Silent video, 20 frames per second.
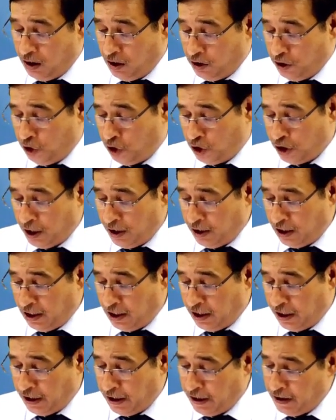
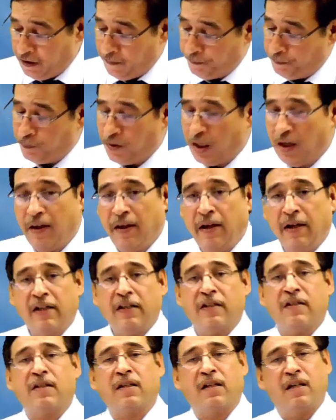Generally, it
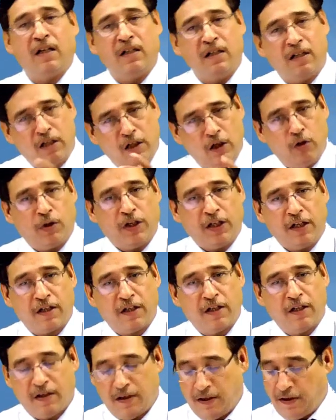is concluded
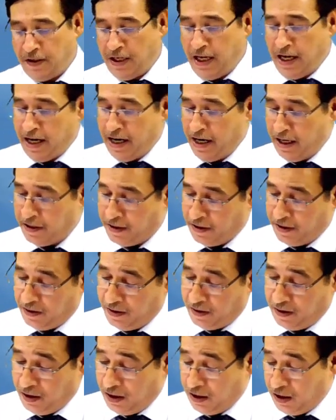that
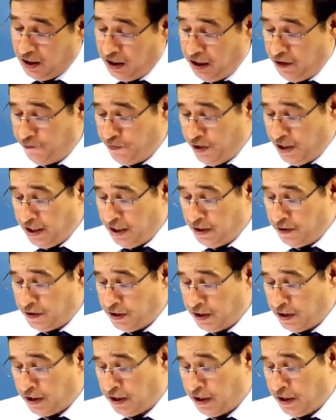if an
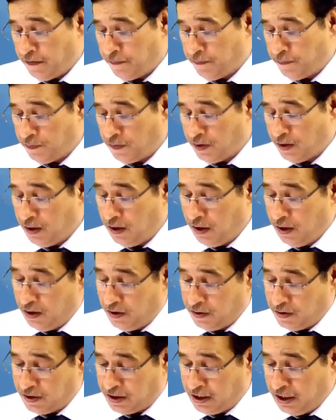entity,
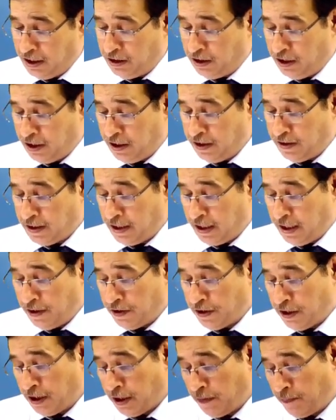say there is an
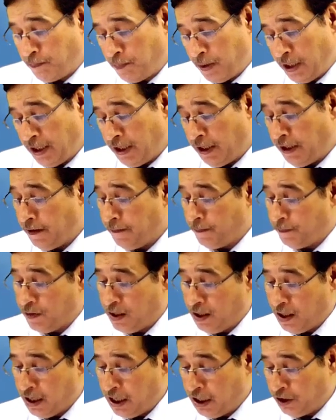entity P
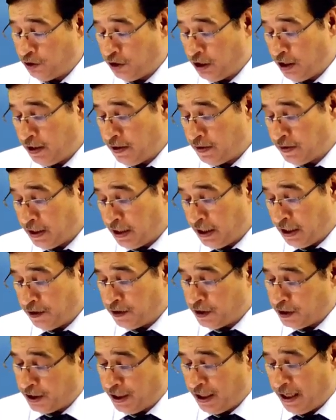and there is an
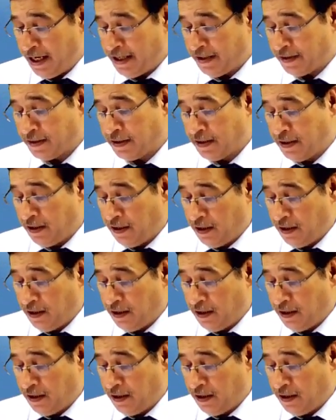entity S,